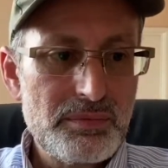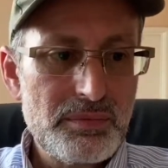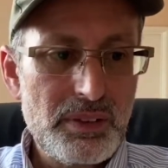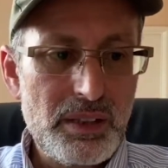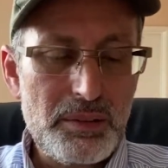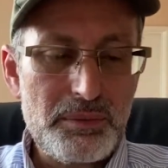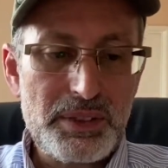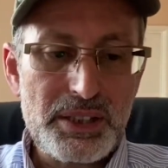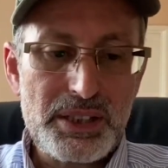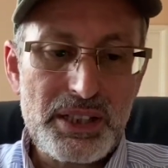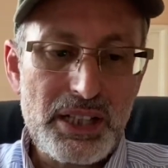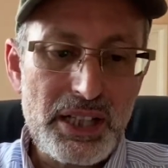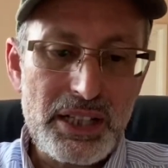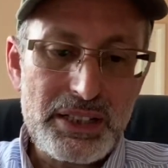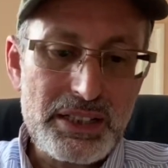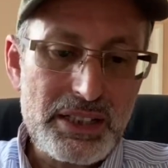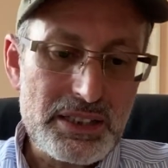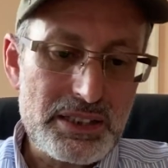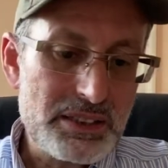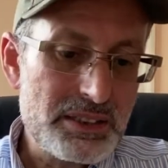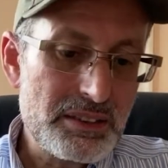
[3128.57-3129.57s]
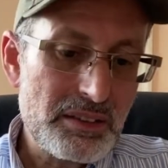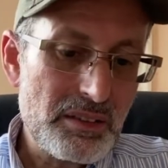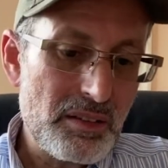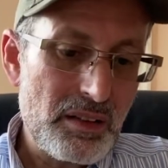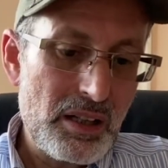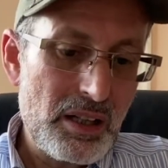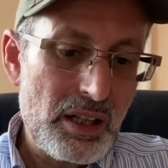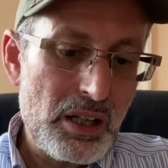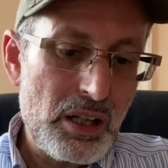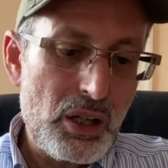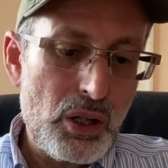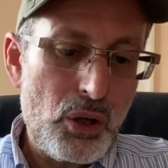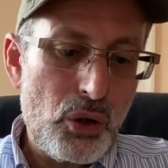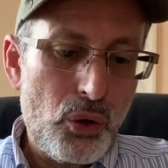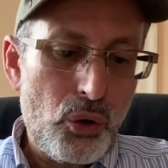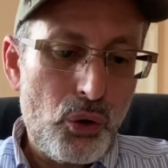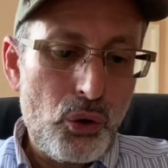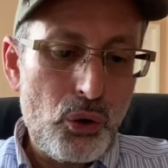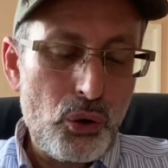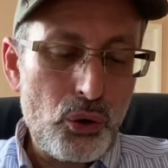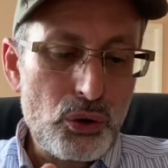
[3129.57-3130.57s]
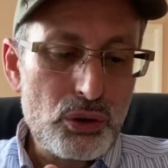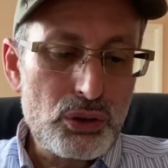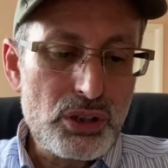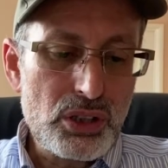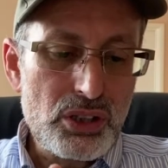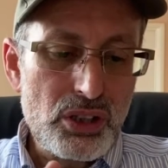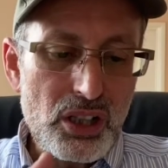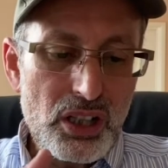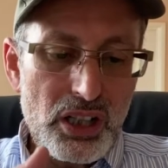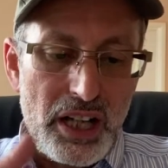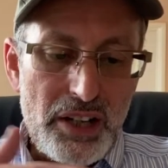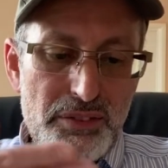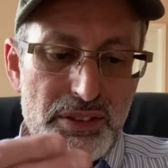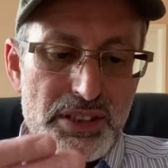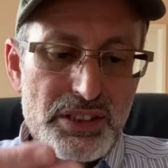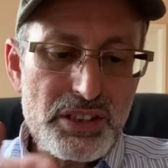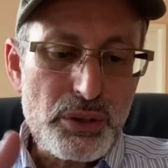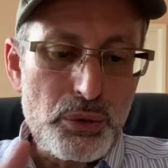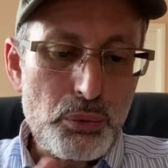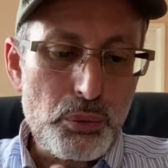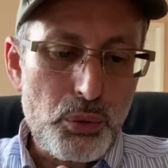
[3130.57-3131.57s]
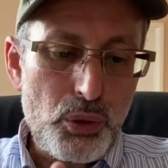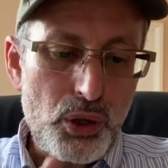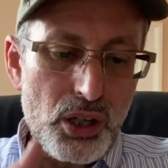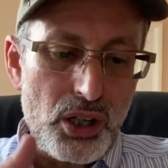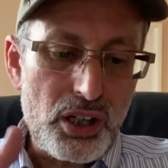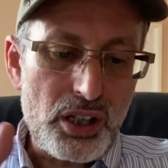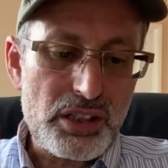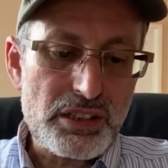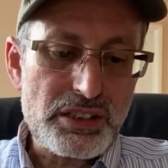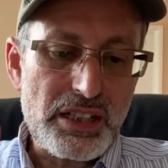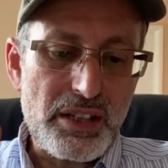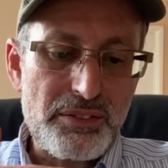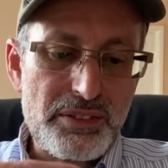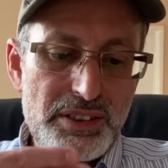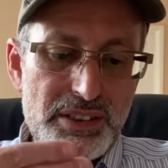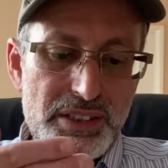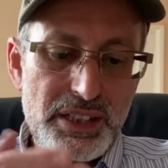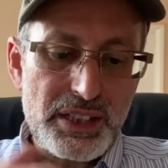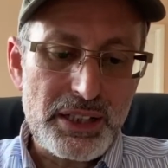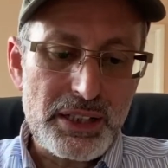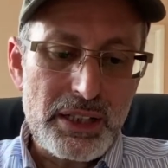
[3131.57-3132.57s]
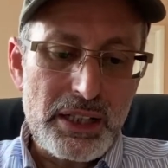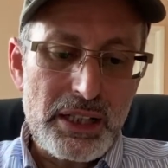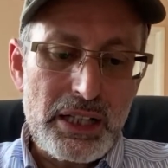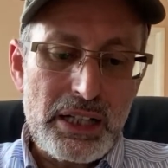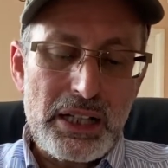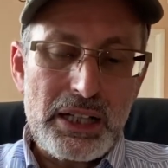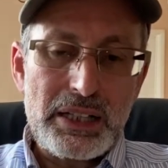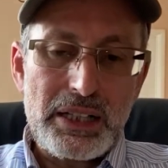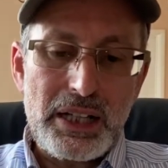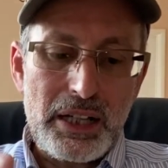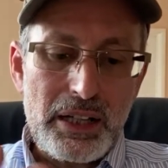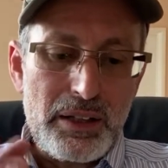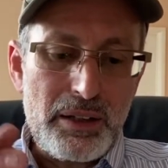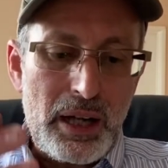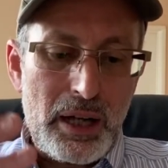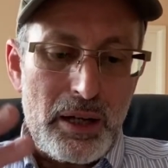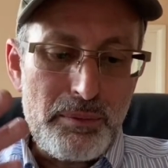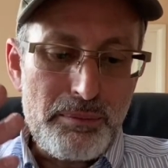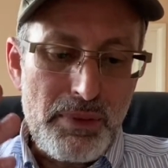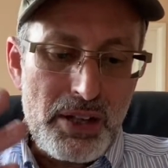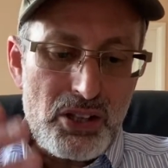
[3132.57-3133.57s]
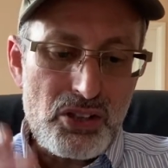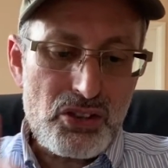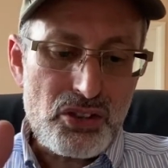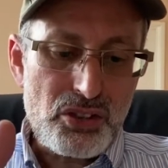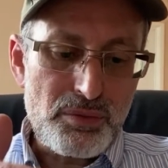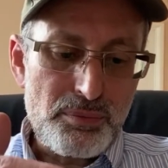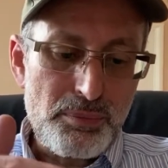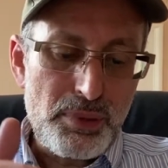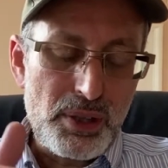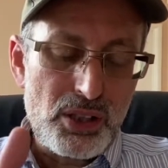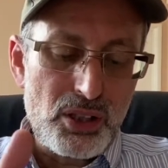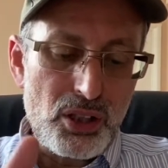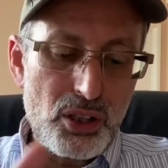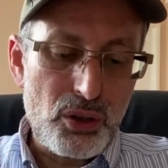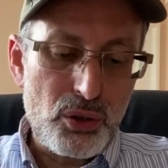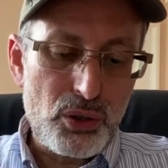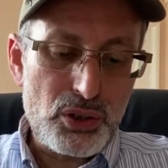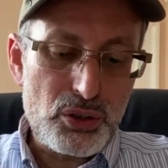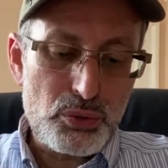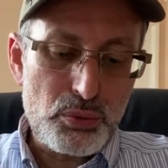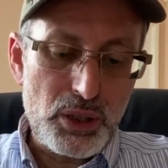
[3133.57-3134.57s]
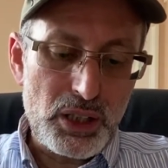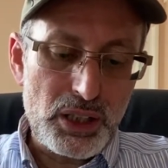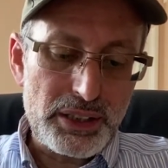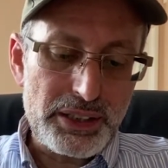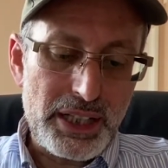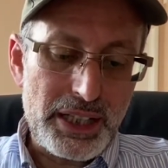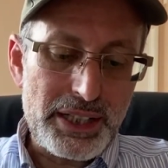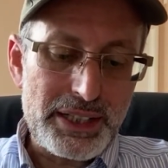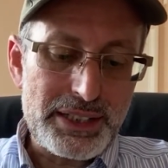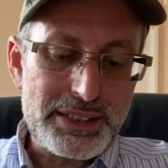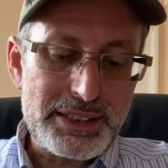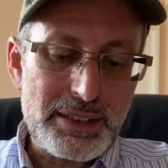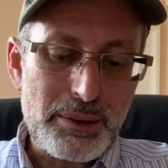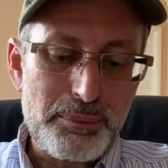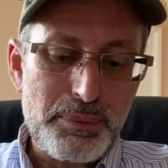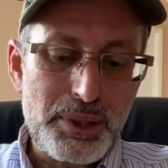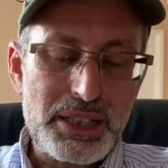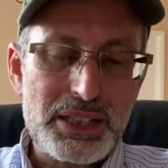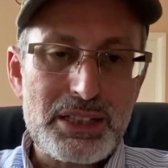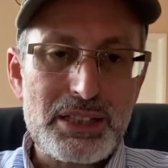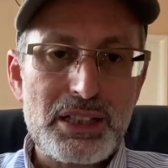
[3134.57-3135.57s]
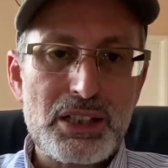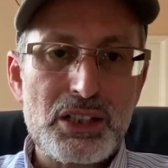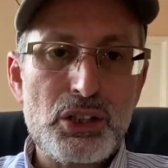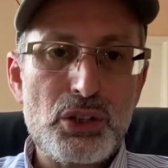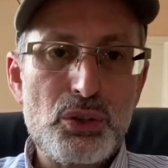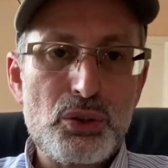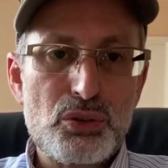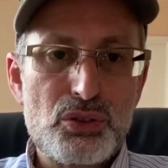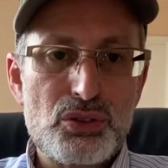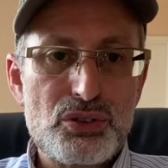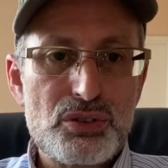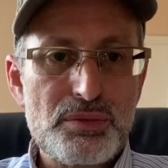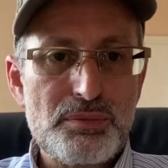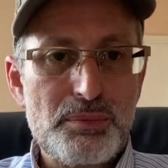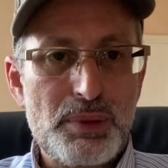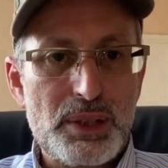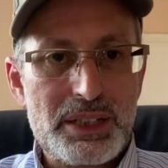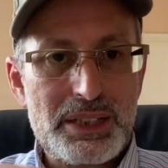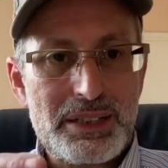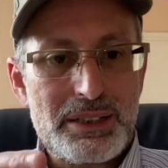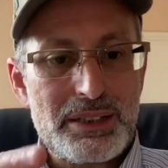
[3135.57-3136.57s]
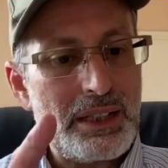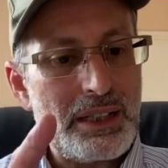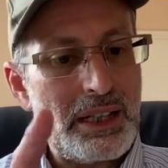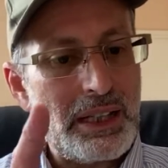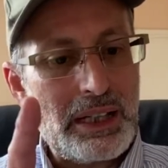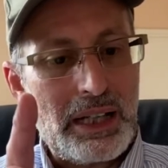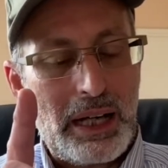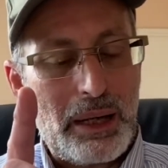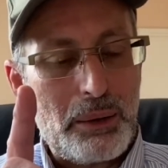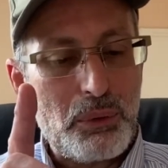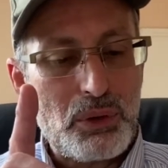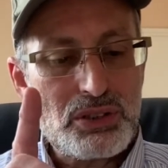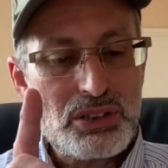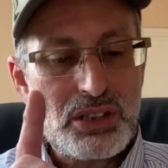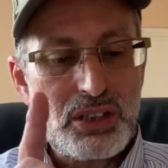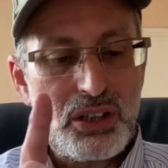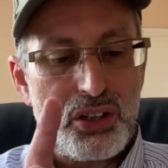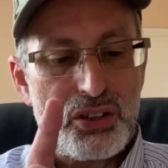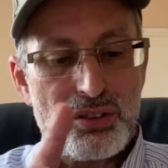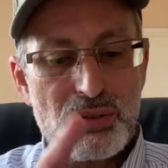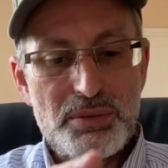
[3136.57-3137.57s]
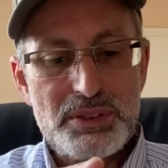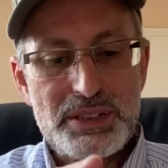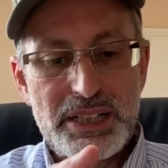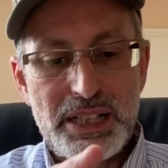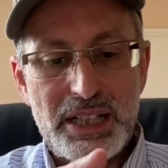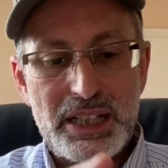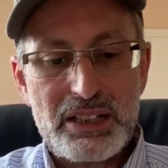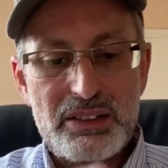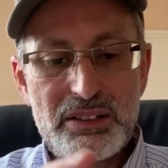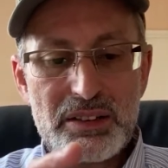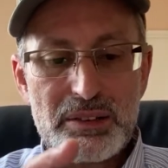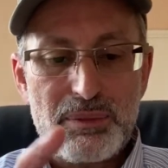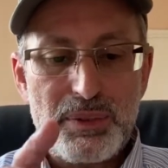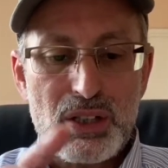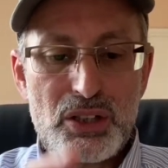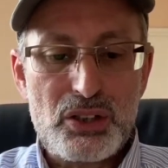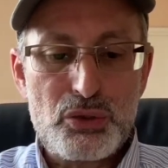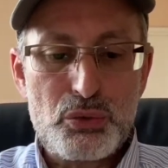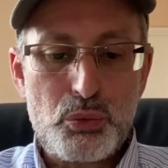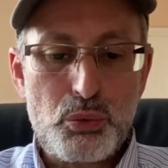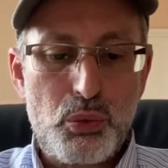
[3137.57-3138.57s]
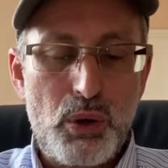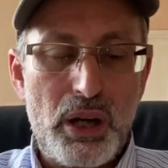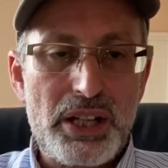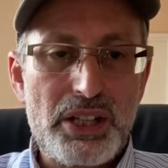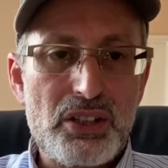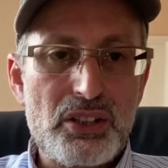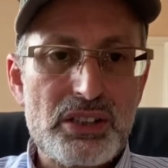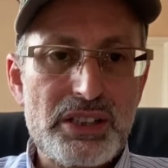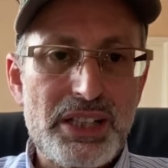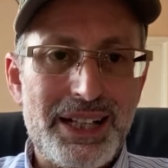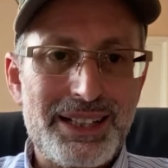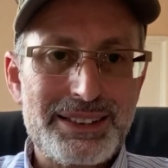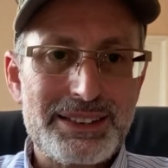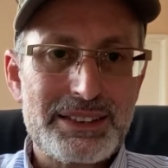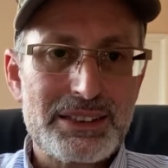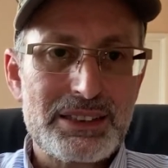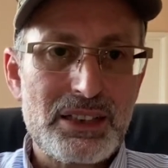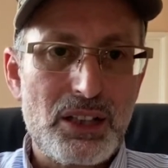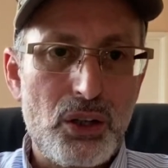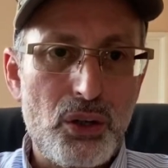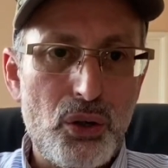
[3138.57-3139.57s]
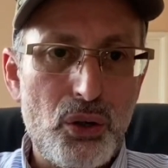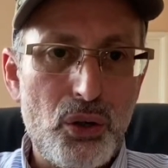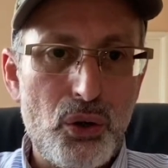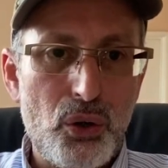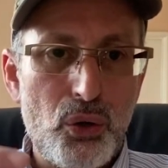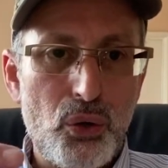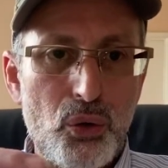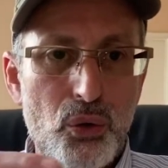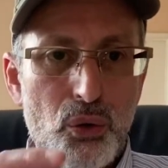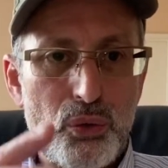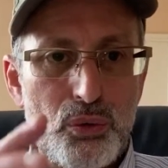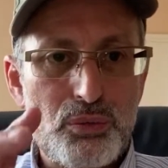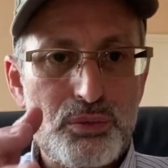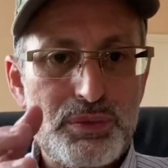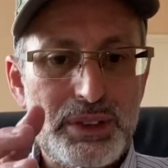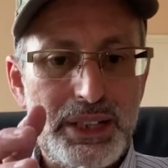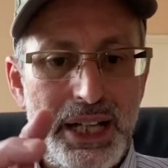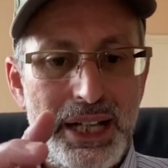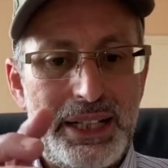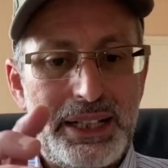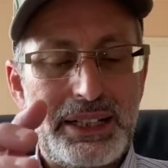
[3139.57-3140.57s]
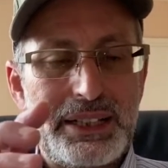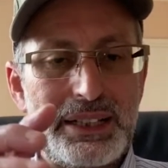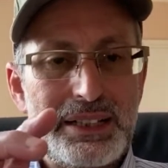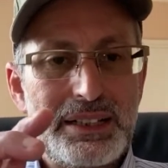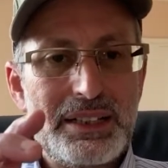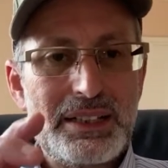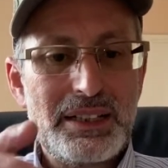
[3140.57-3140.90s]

I mean, it is all the nerve, everything works. Everything. Now I mentioned below as well that it's a bit loose, but I wasn't 100% accurate because when you tighten the whole tank,